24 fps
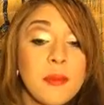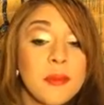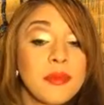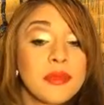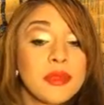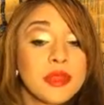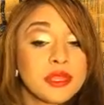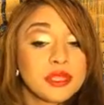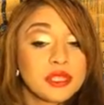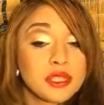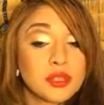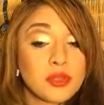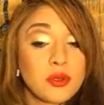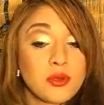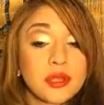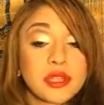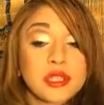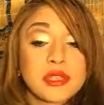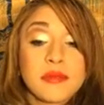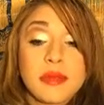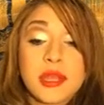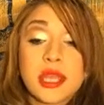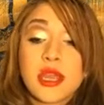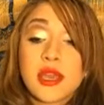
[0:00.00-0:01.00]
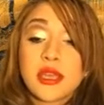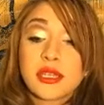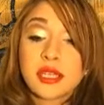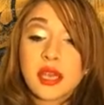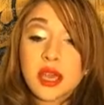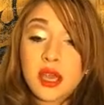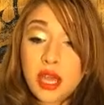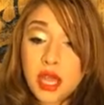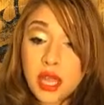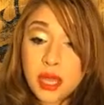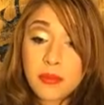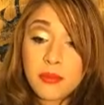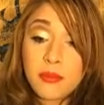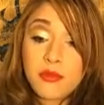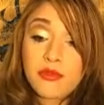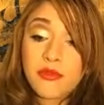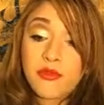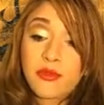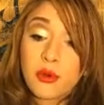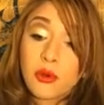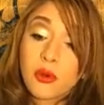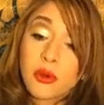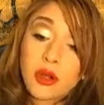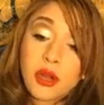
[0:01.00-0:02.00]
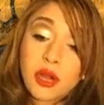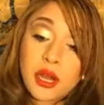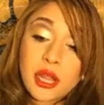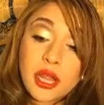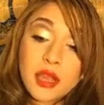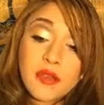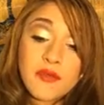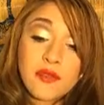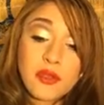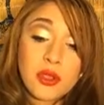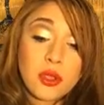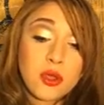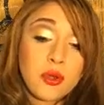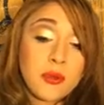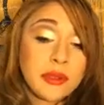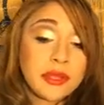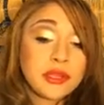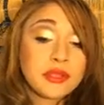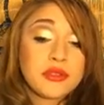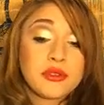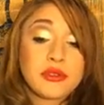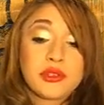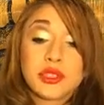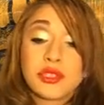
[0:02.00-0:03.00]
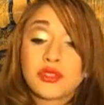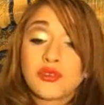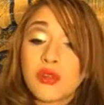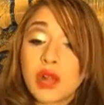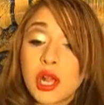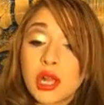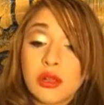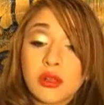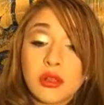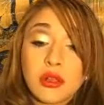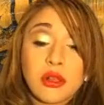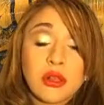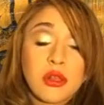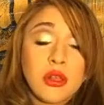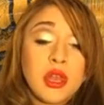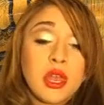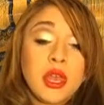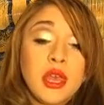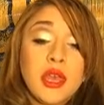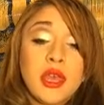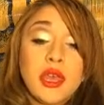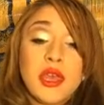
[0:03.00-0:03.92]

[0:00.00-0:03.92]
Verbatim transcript: this is going to be a time for if you're going through a struggle,